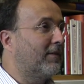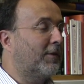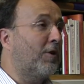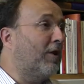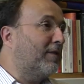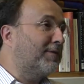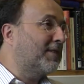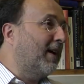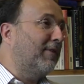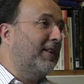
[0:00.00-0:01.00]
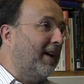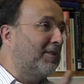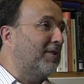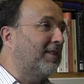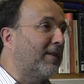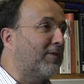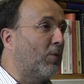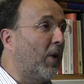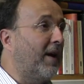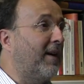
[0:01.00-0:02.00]
Curves have a tangent
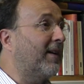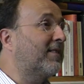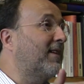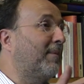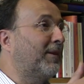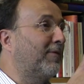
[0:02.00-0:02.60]
everywhere except